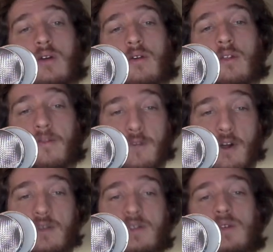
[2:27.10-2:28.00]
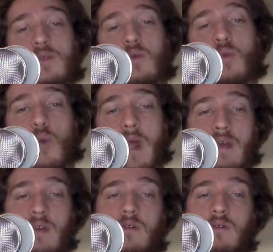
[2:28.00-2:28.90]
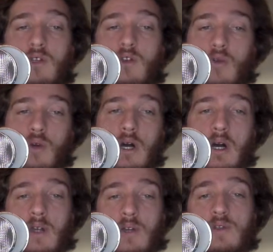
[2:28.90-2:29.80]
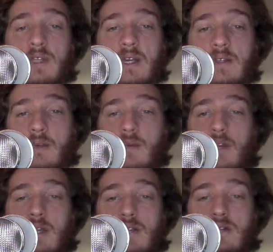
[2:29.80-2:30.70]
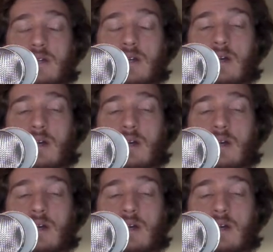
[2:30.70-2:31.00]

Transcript: the font when you are using some of these.